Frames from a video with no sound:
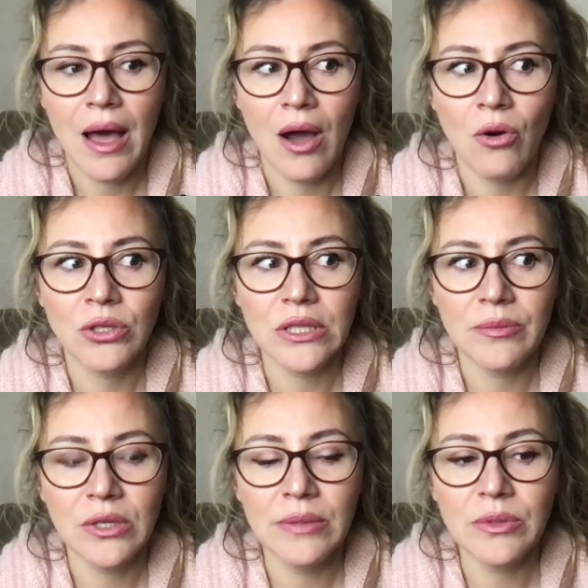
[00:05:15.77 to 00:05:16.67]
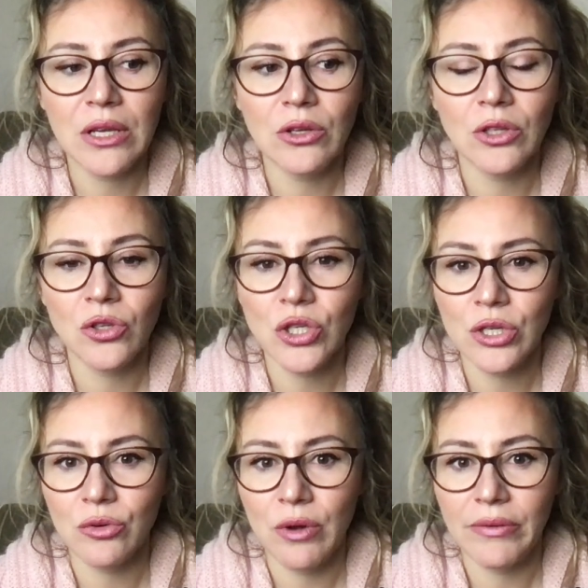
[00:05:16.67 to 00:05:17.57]
or some deep
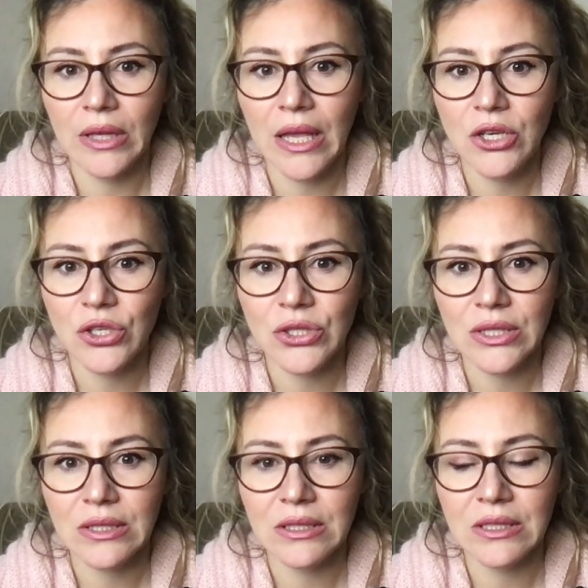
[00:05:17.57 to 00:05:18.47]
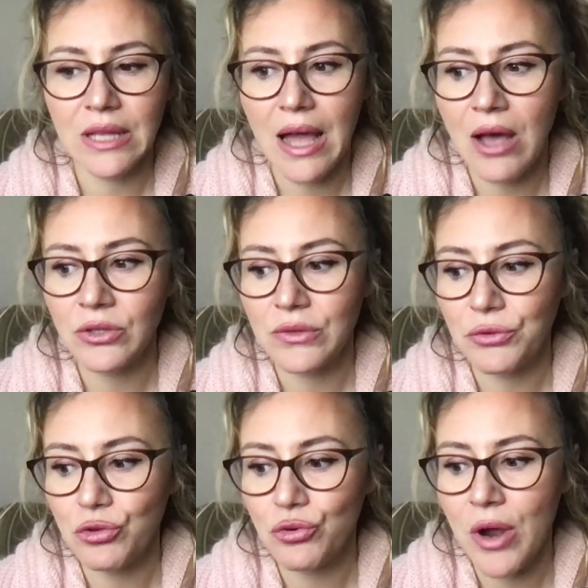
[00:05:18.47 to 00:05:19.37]
psychological revelations, because it's the house of
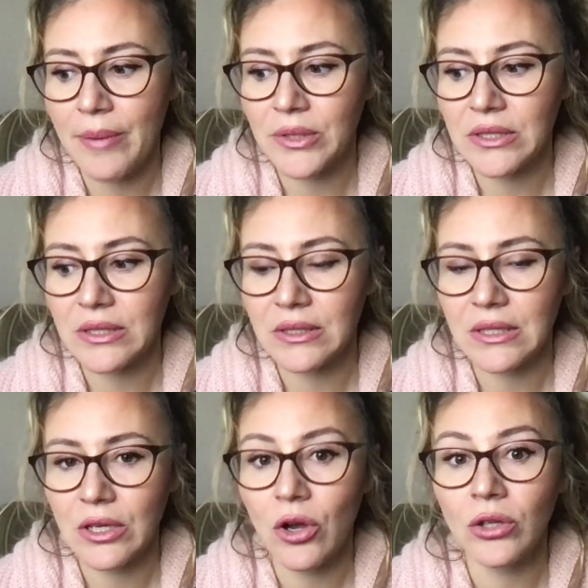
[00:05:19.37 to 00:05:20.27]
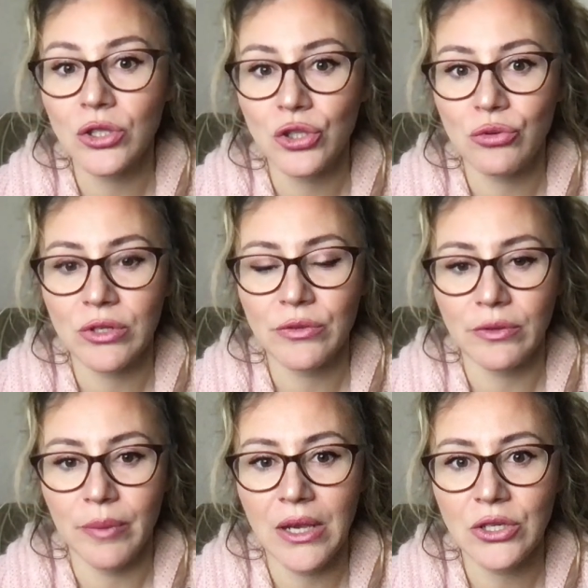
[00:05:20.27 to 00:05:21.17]
traumas and psychology
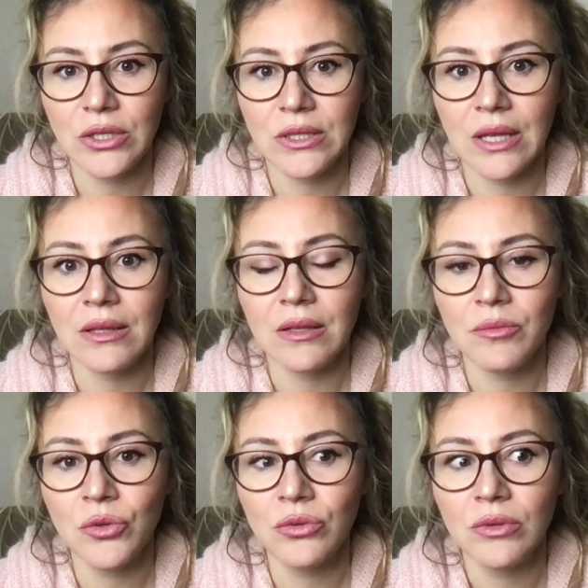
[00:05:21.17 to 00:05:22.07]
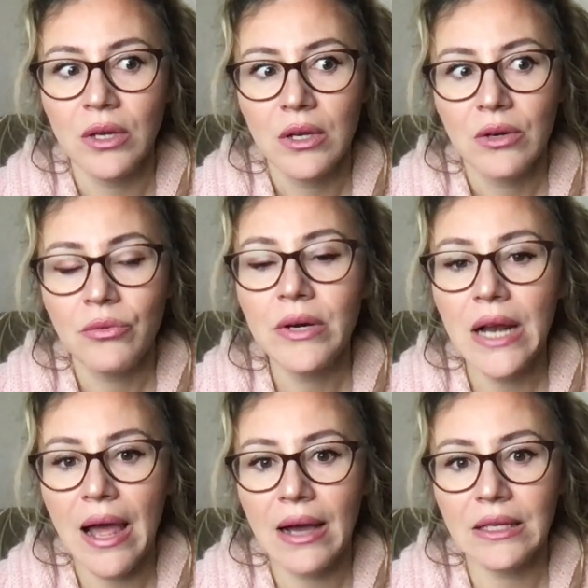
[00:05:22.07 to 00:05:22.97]
transformations that the moon really
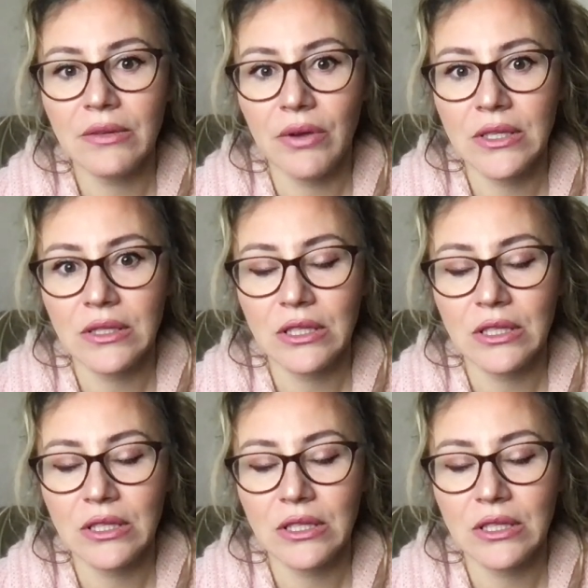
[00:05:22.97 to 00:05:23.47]
activates.